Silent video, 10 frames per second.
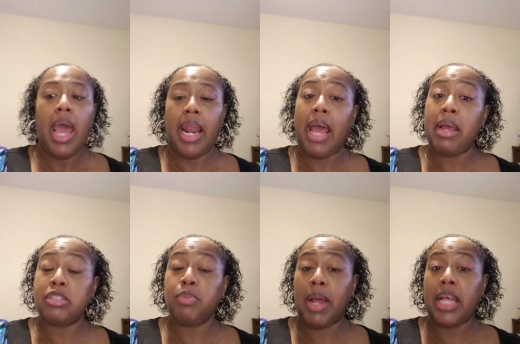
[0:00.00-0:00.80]
And I
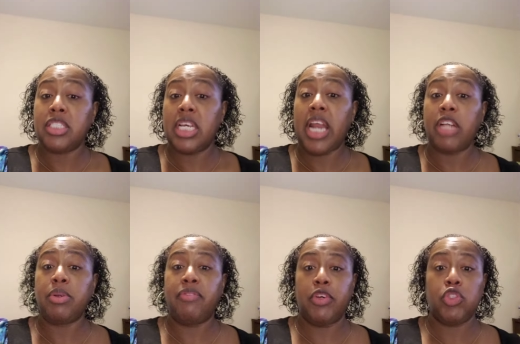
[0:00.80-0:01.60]
actually, my skin
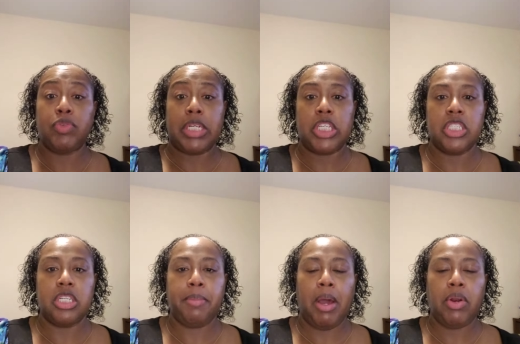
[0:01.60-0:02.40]
actually feels really
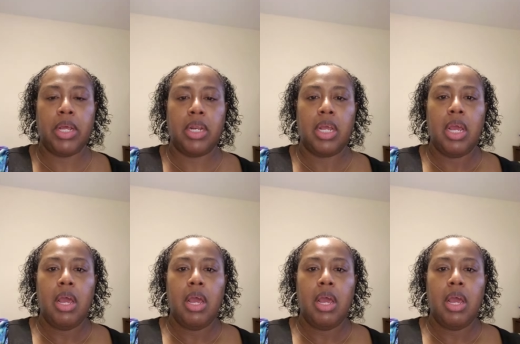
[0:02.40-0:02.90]
good about it.